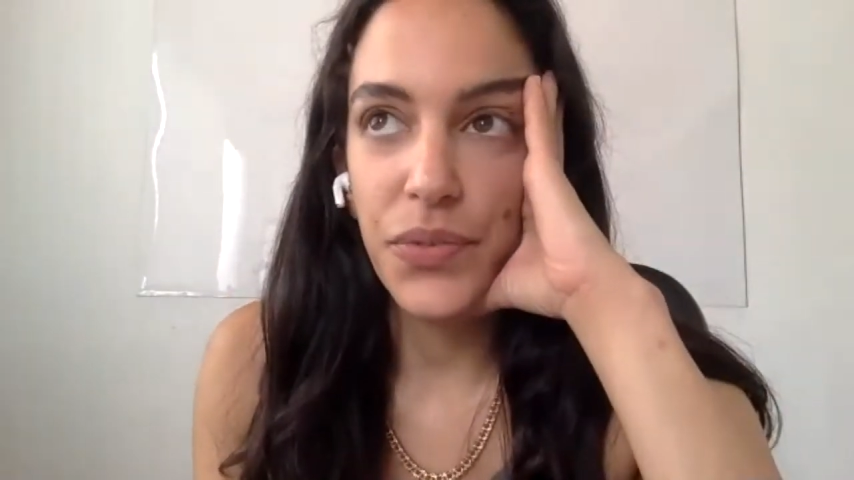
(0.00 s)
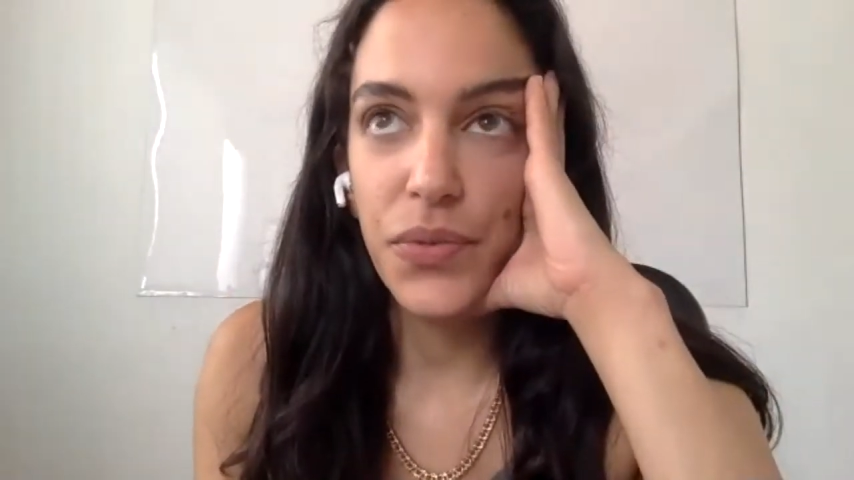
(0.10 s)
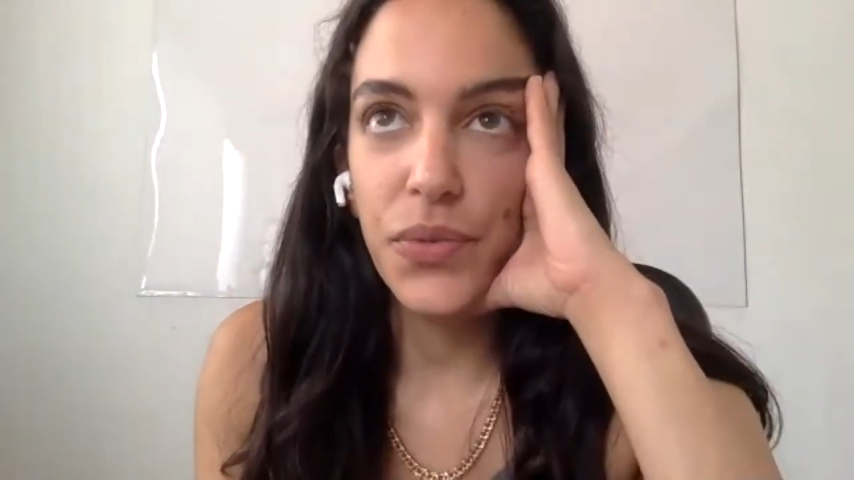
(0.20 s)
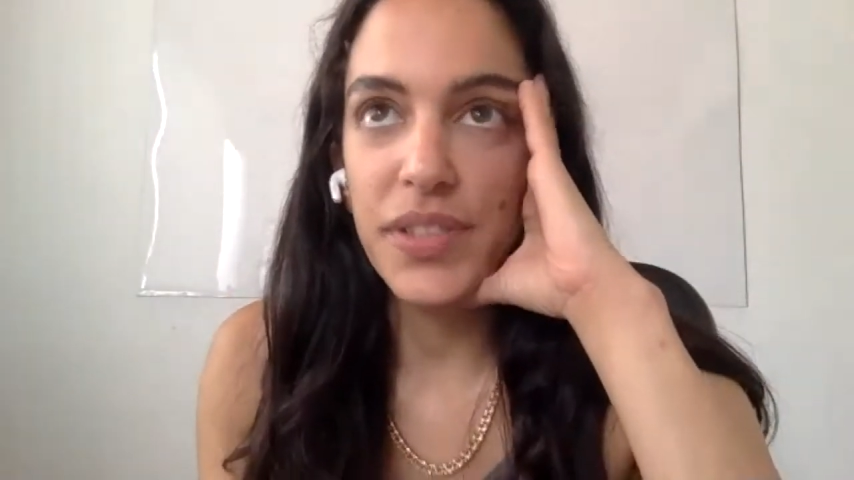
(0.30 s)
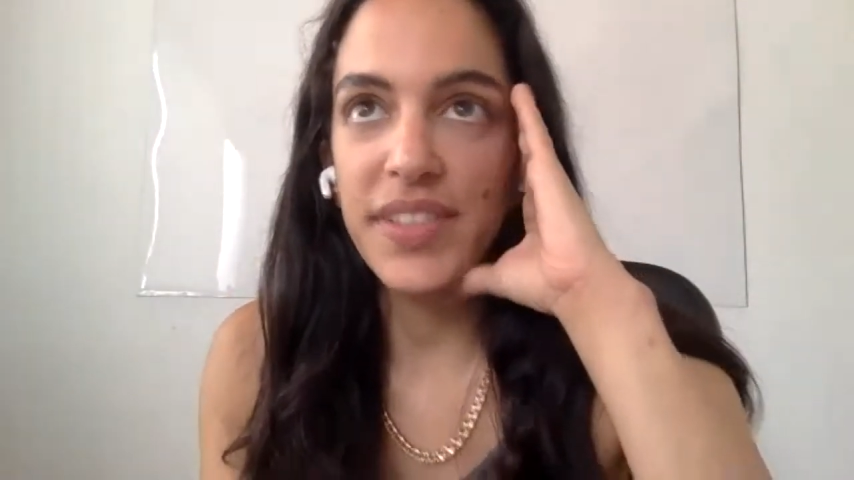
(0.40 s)

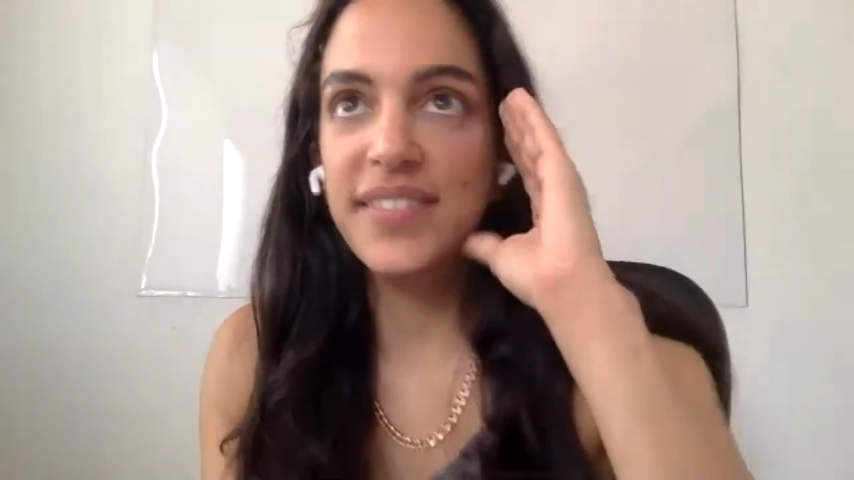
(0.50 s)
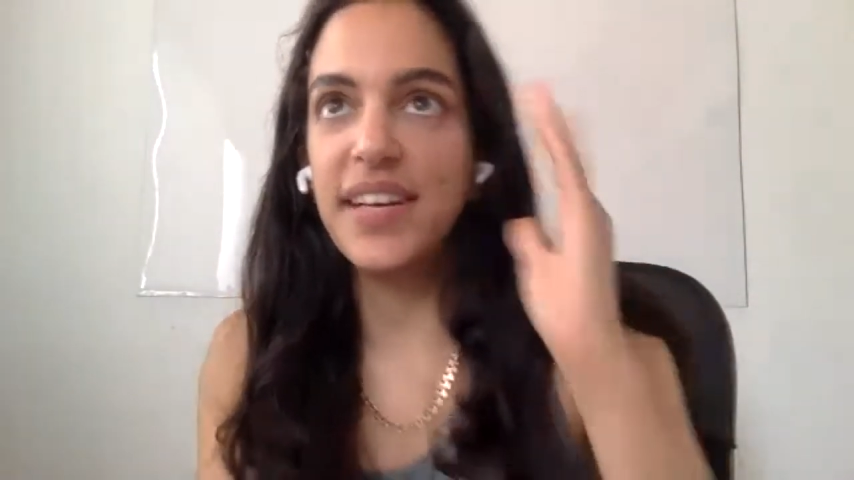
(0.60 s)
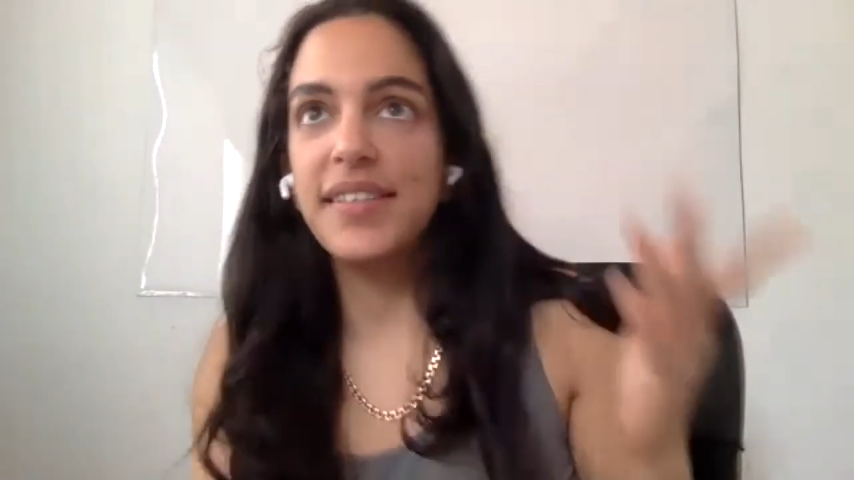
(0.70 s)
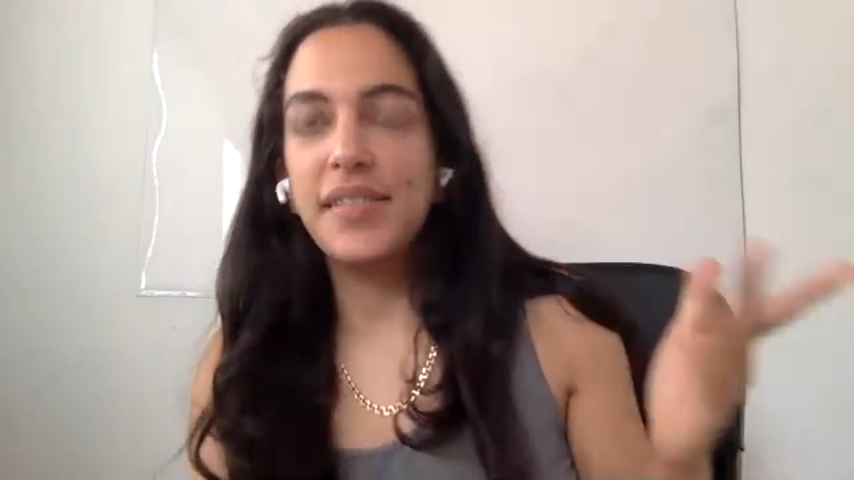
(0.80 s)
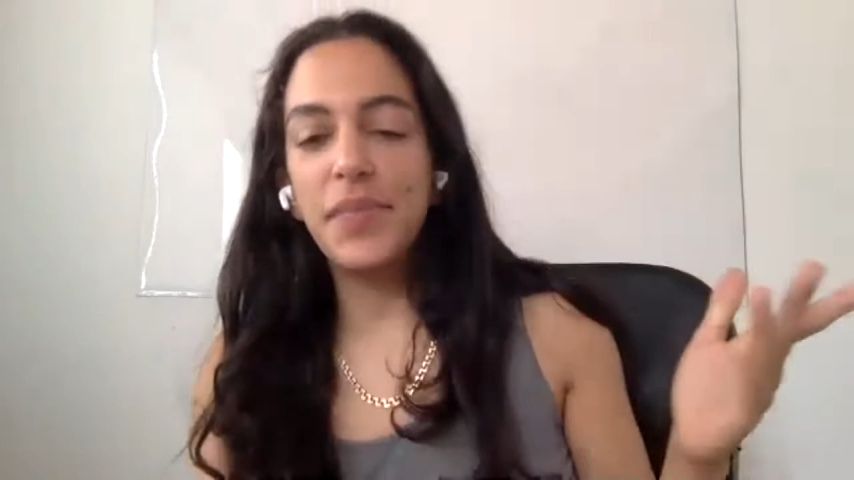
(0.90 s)
what
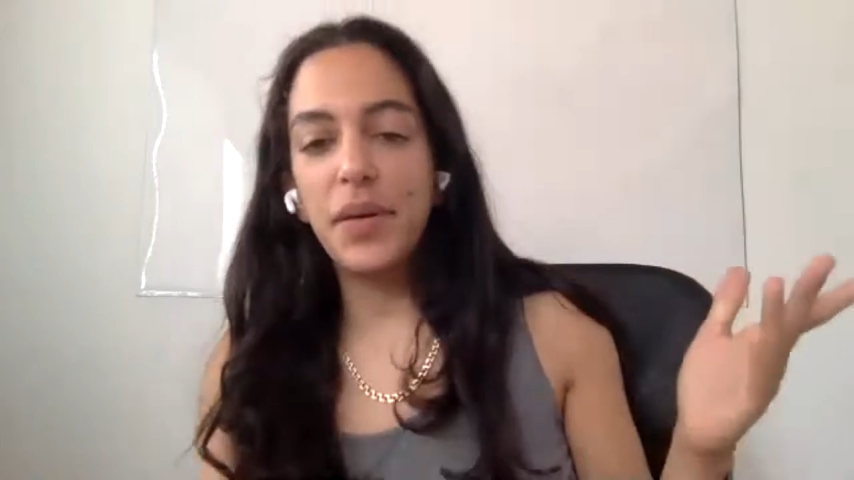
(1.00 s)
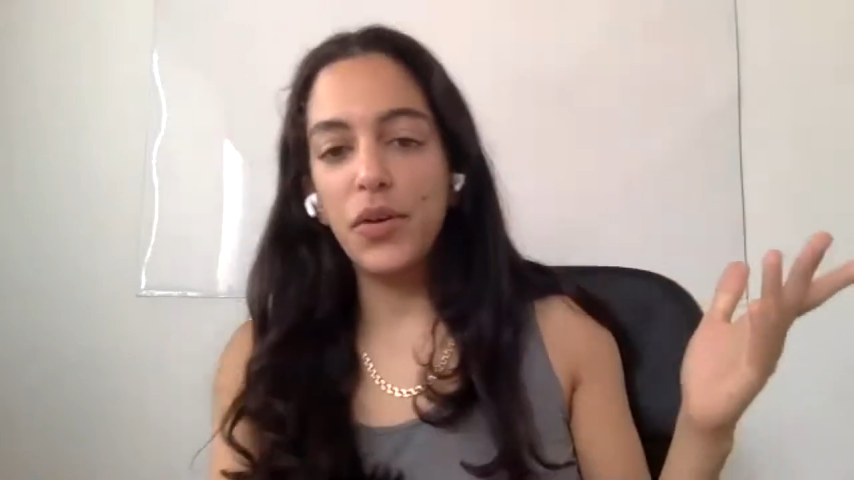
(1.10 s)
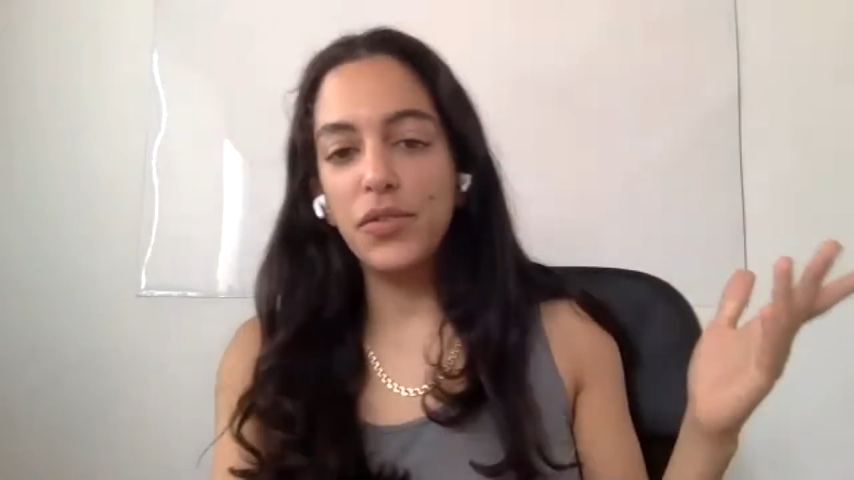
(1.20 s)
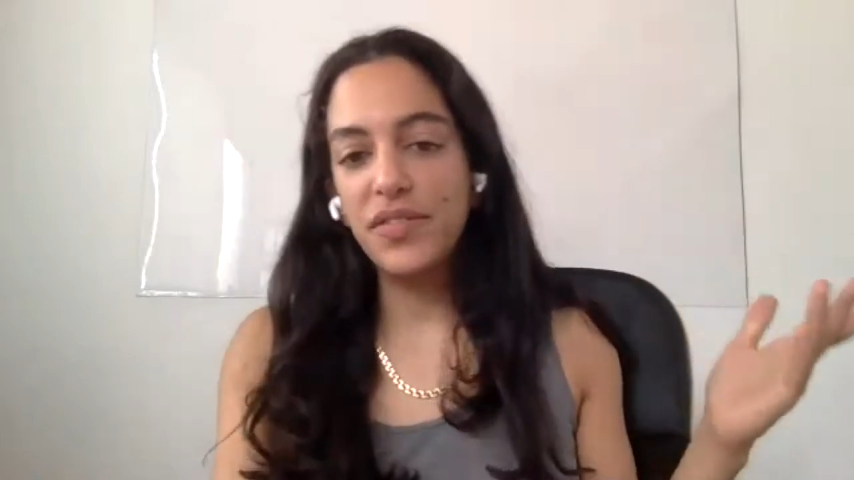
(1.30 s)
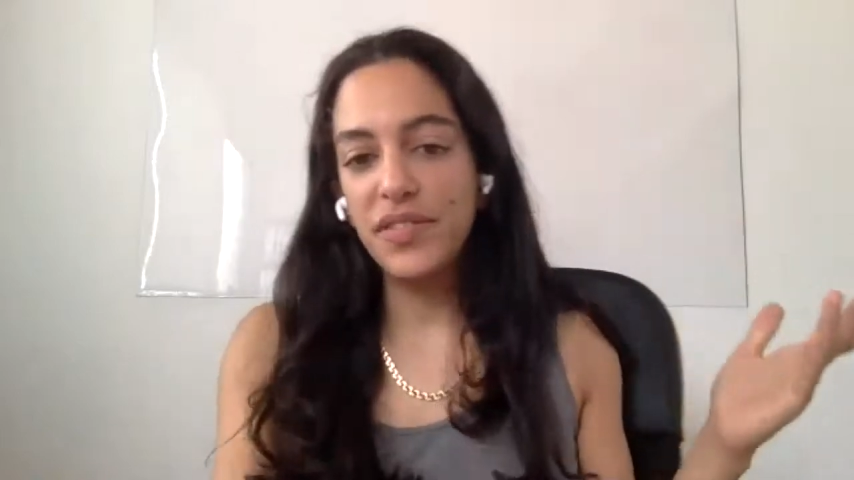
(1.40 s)
excites me
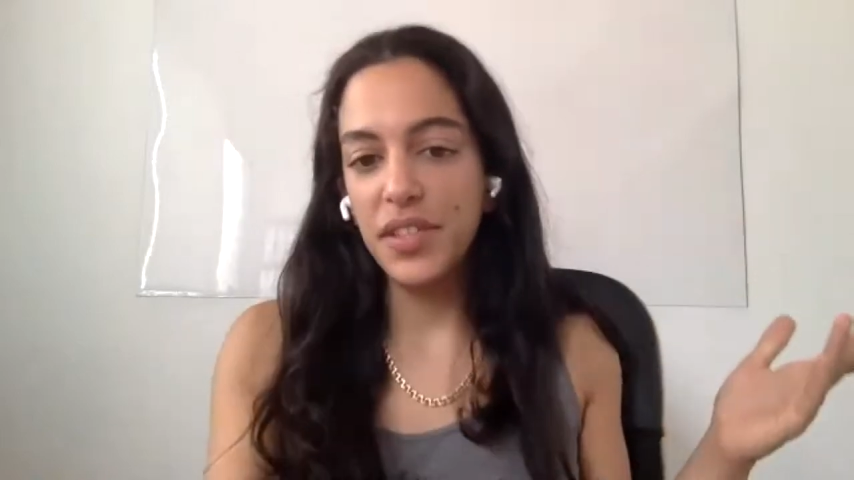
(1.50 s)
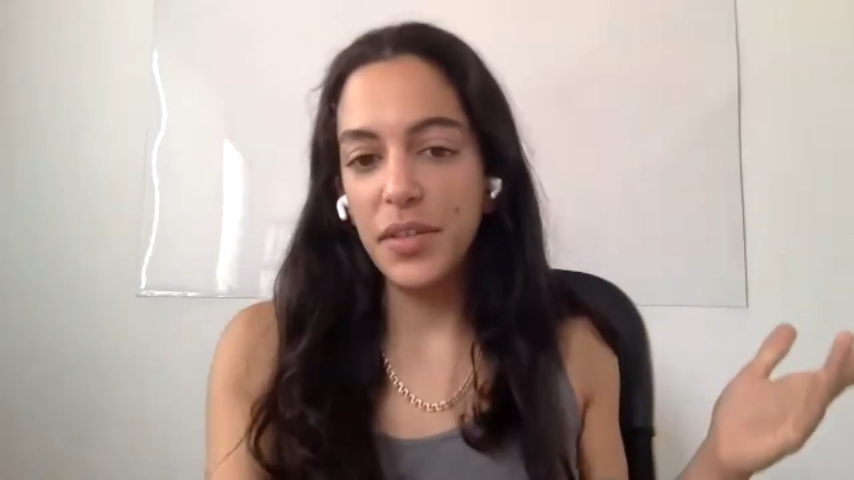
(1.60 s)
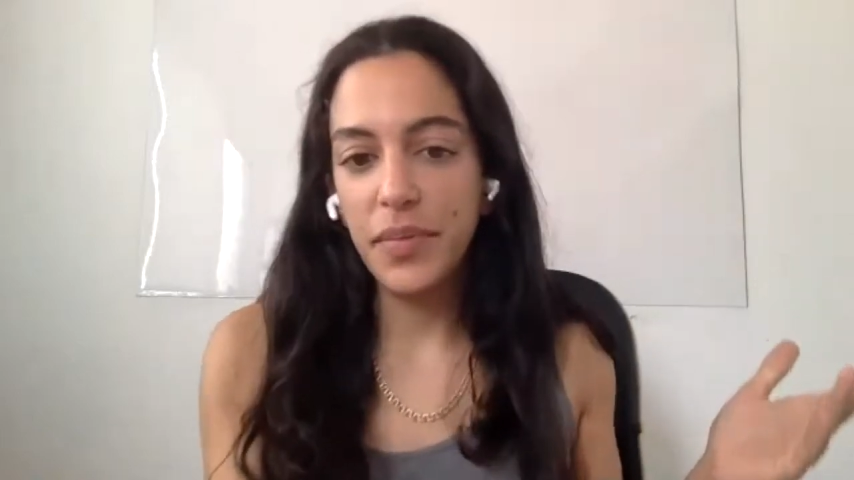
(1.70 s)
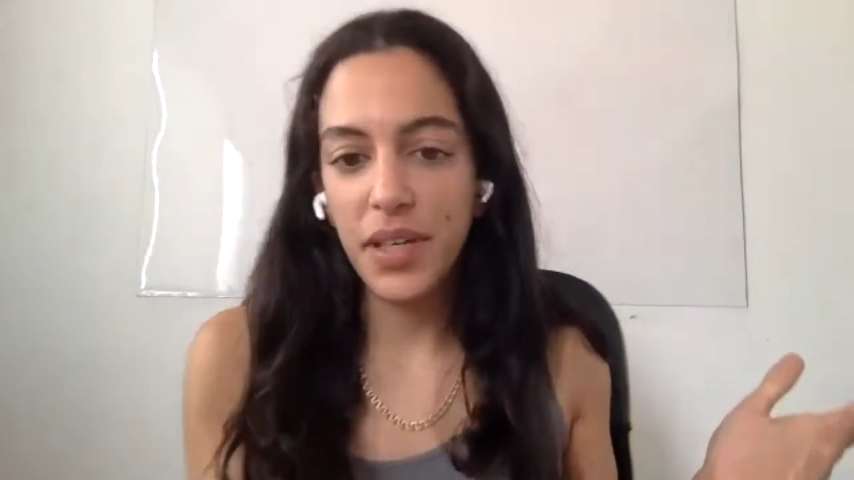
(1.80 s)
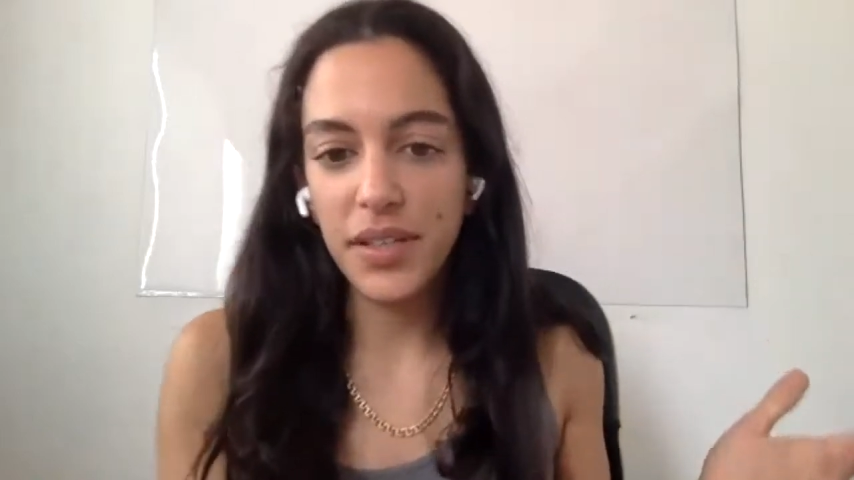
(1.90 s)
about
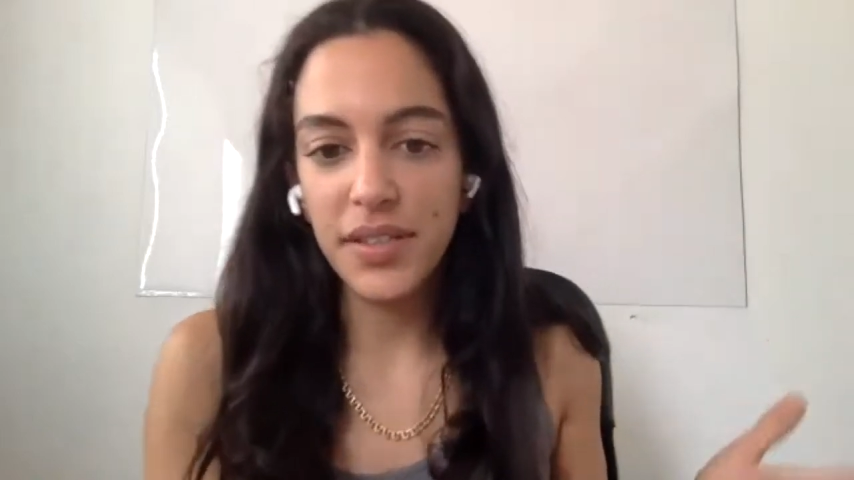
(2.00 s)
cinema